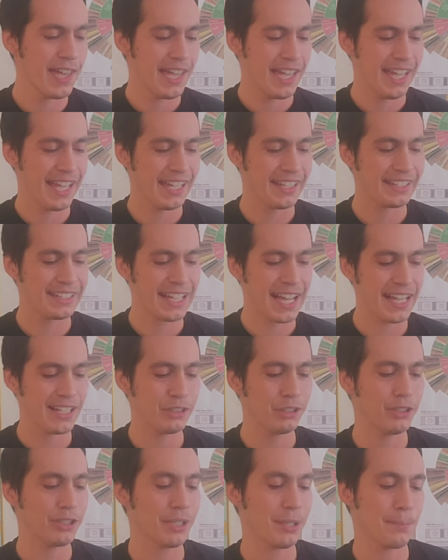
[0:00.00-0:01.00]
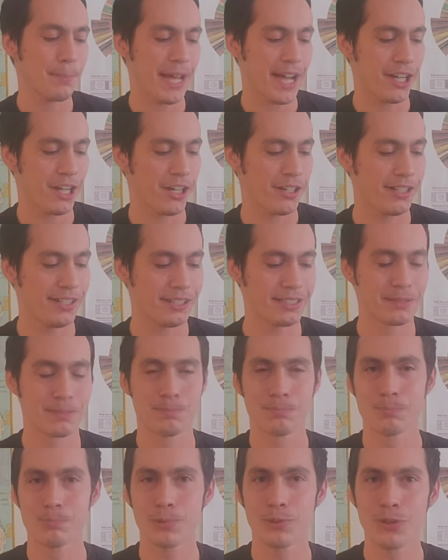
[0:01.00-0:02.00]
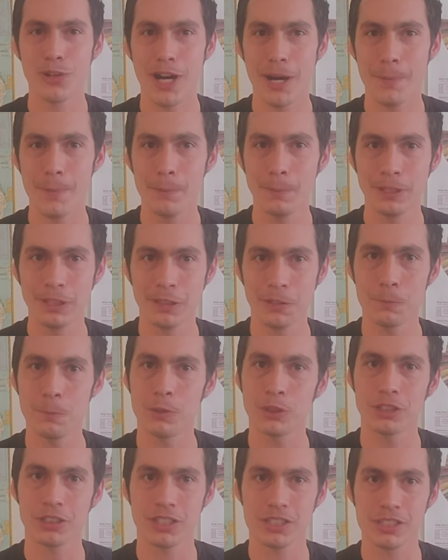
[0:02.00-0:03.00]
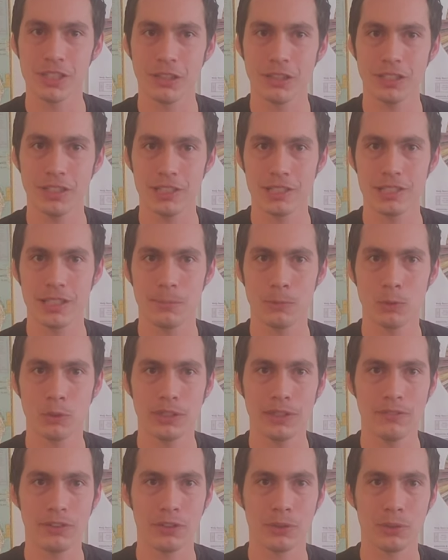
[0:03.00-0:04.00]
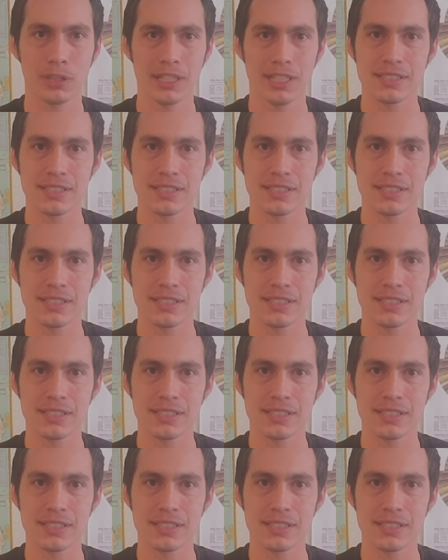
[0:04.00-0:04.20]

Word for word: and kind of looking back on it, probably could push the saltiness up to a level 3,